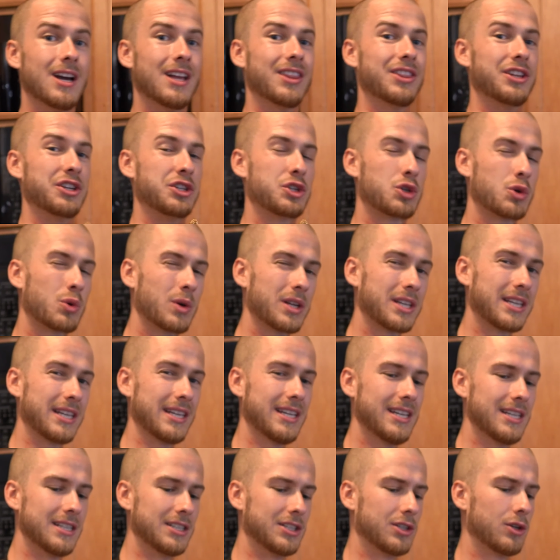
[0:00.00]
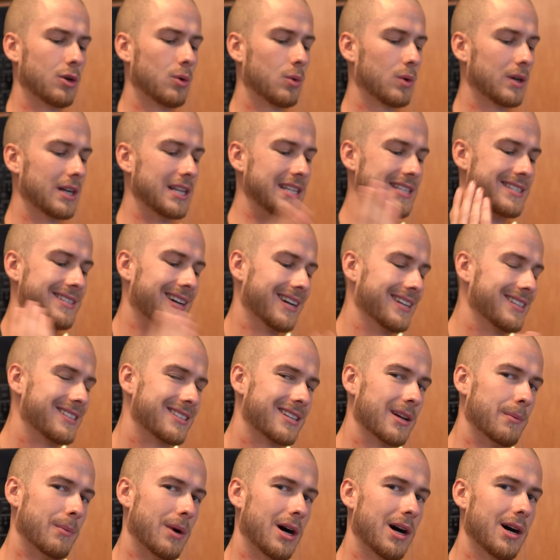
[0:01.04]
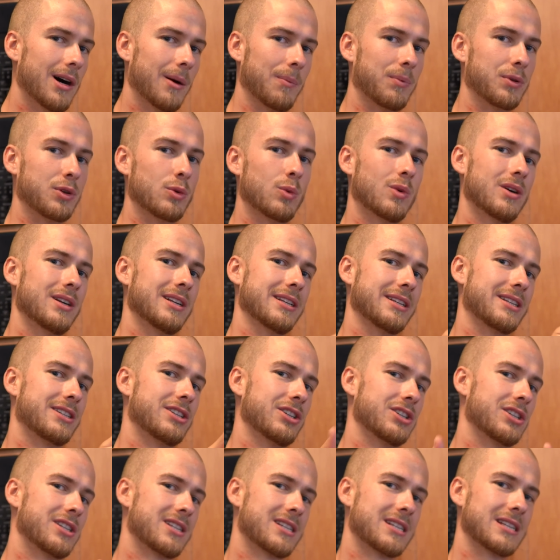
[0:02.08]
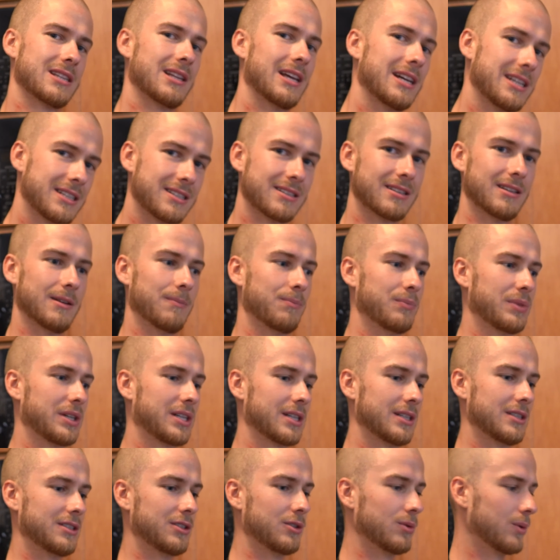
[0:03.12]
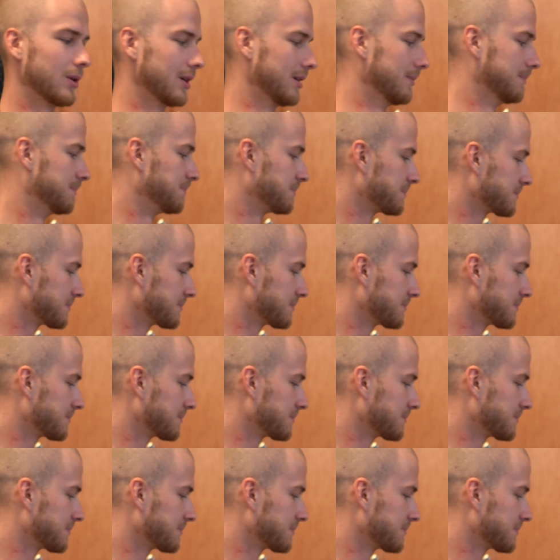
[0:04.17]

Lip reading: The trick is you don't want to dice them up. You want to just slice them because you want,